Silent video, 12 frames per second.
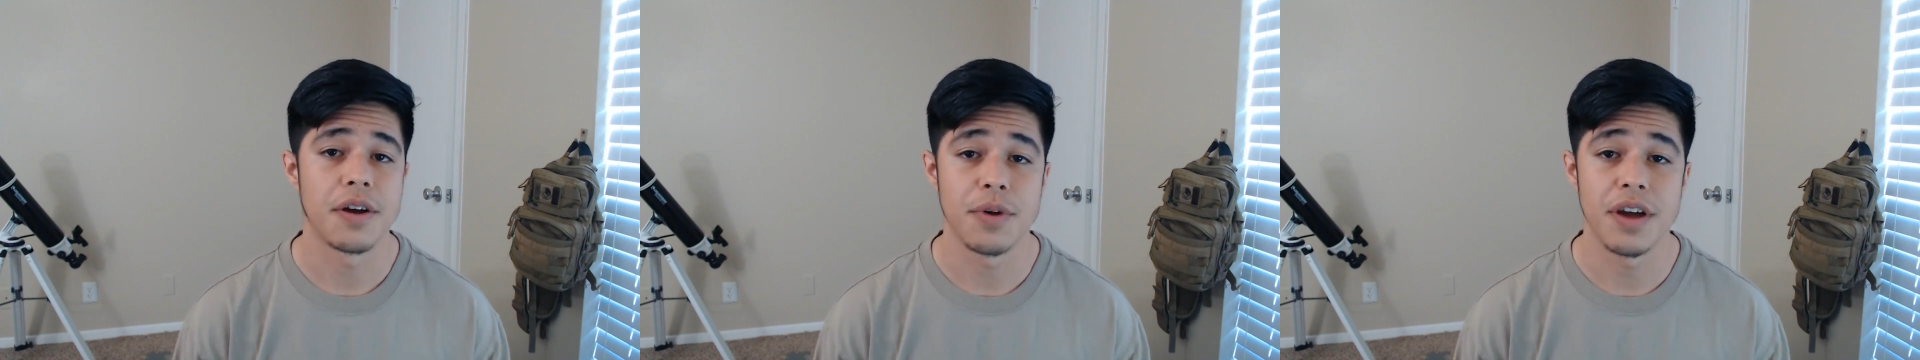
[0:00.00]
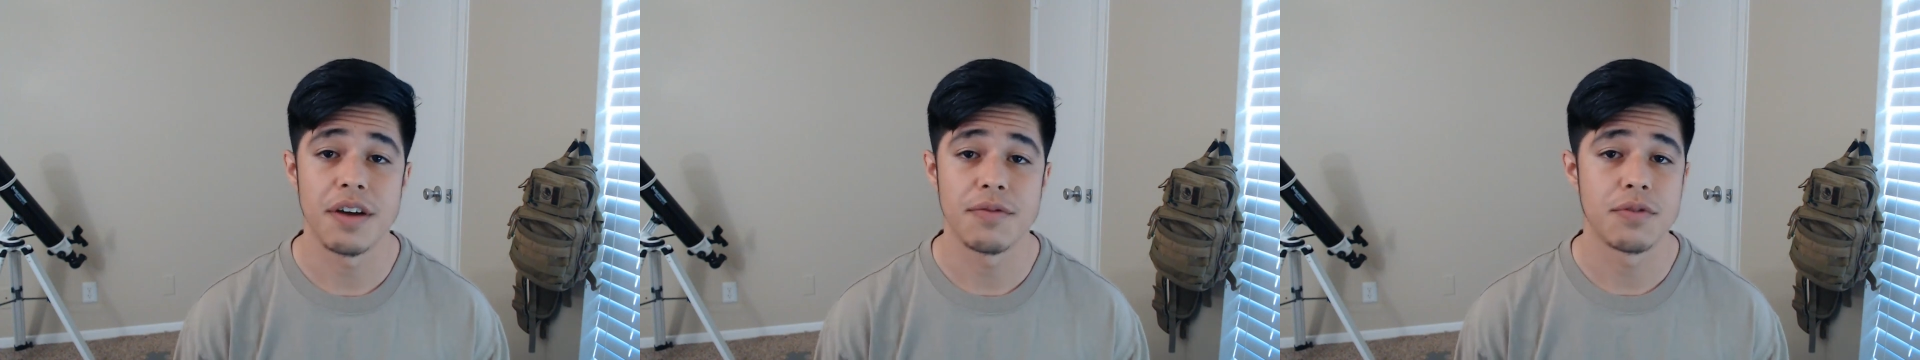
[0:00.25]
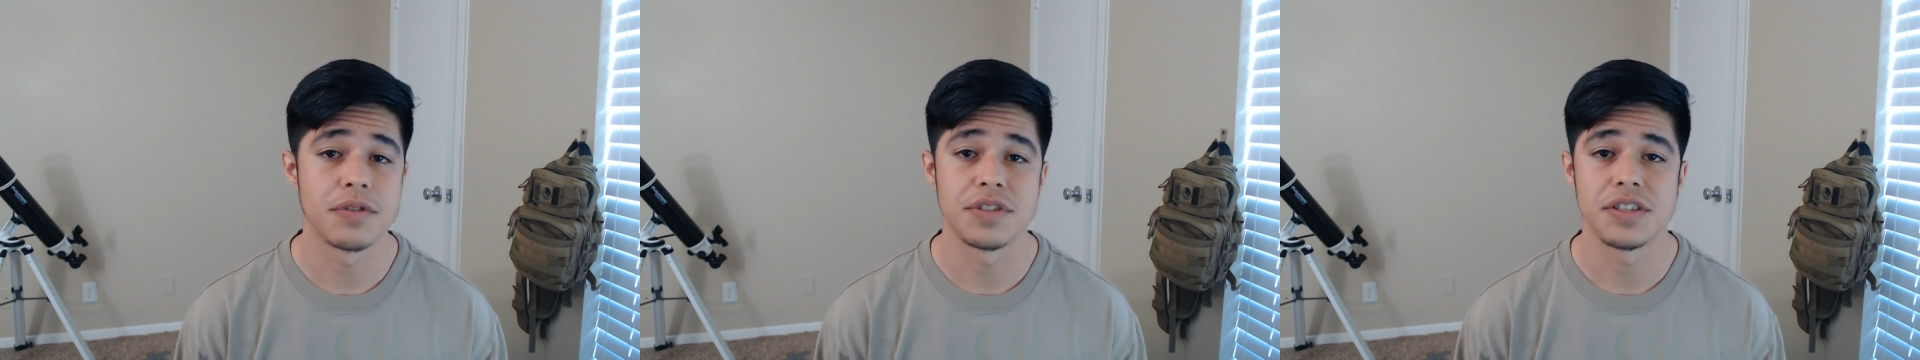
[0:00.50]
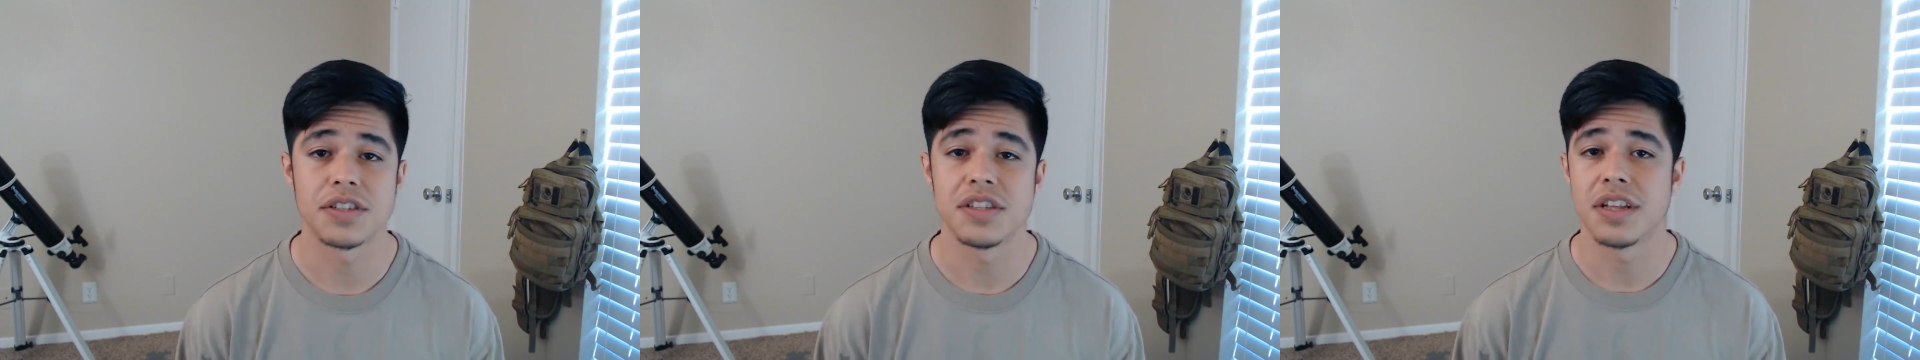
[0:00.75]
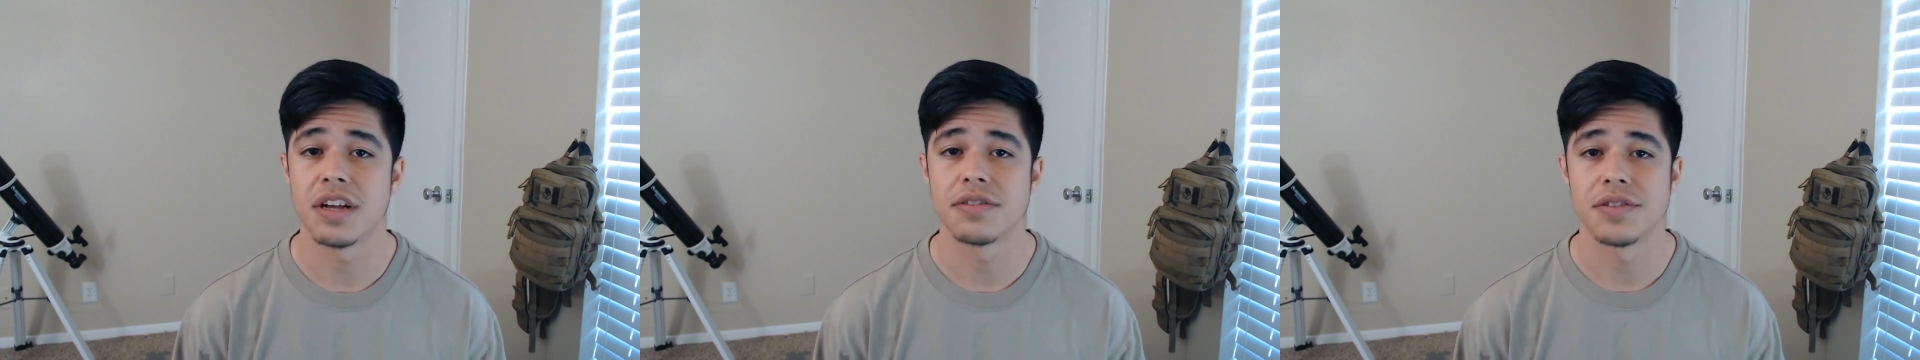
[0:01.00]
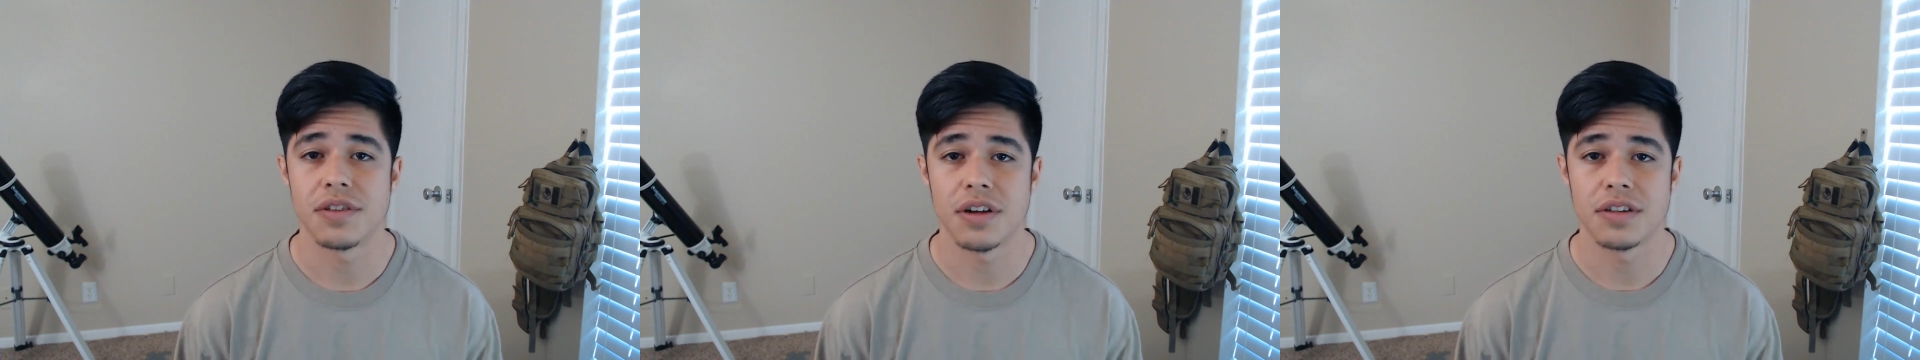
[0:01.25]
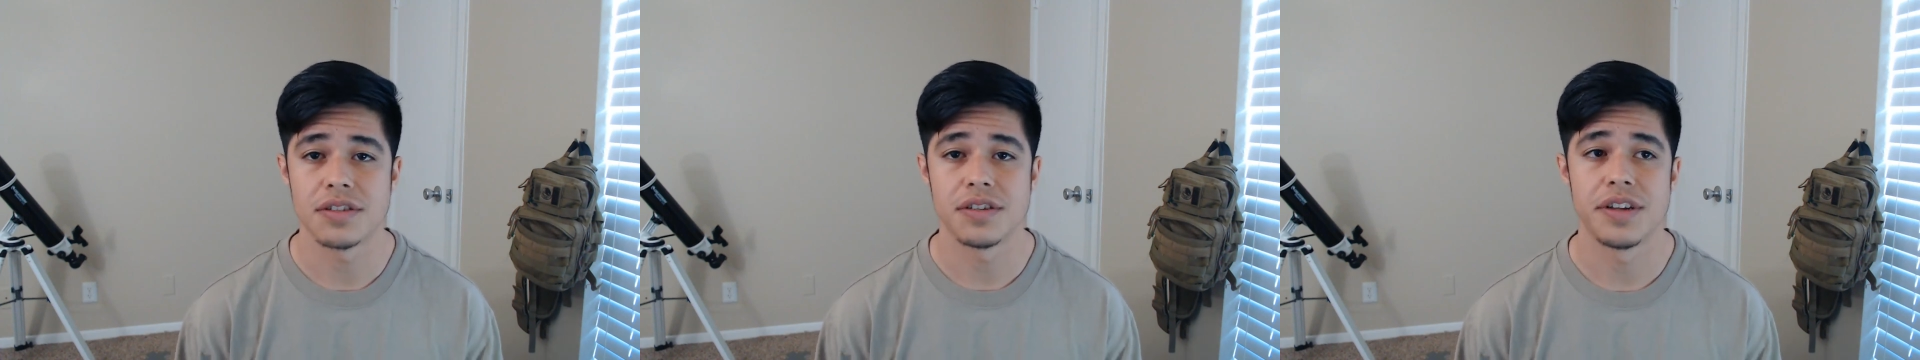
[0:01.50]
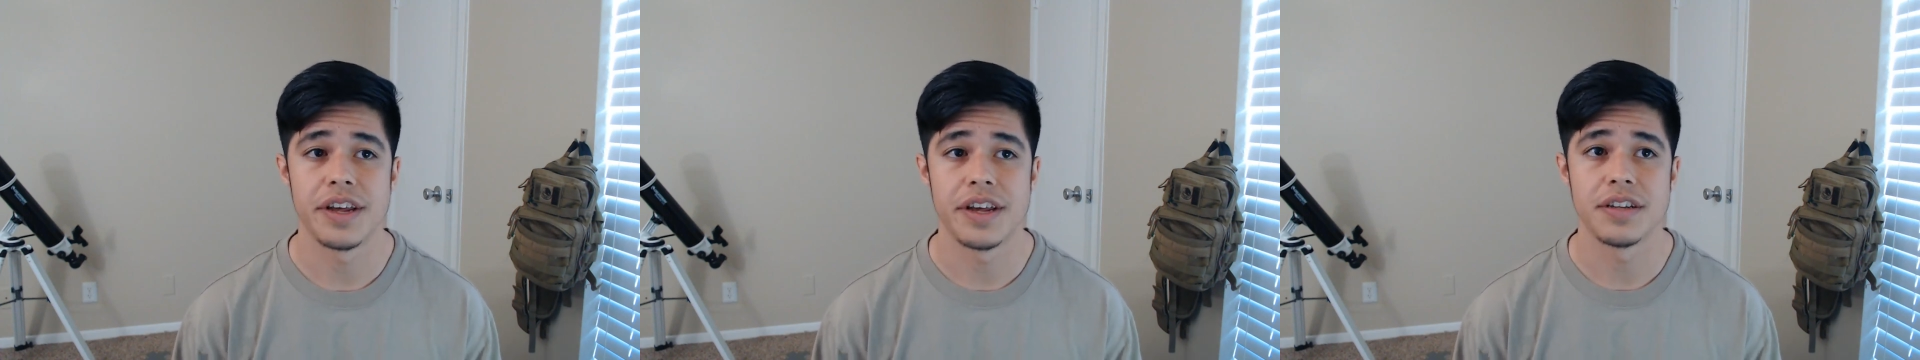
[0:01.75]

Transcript: We have over 60,000 thoughts a day,